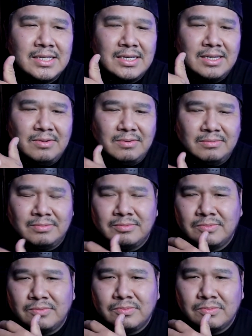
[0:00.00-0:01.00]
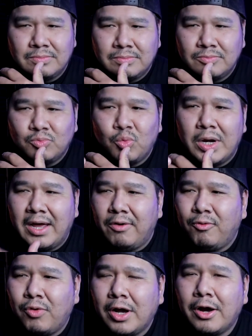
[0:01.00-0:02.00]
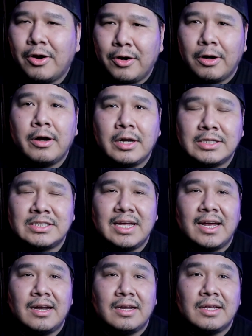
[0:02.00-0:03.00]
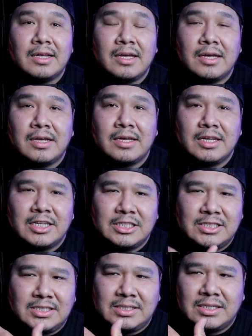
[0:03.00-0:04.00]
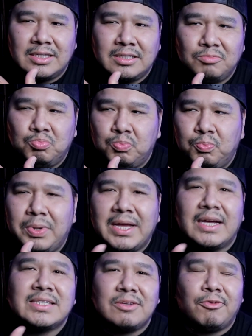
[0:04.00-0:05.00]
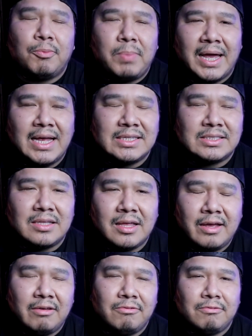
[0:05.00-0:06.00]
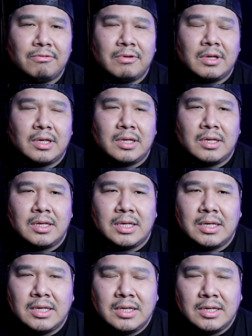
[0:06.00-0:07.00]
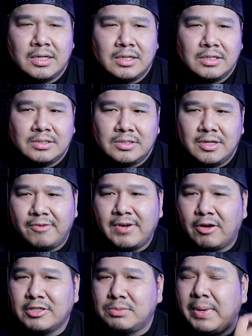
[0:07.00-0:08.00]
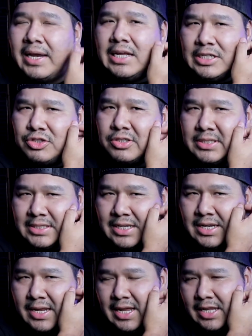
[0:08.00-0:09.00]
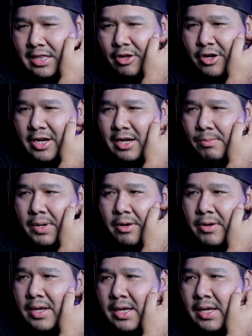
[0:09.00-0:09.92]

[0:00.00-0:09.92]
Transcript: And what I've heard is that it's because of a past life. So I've always been interested in learning about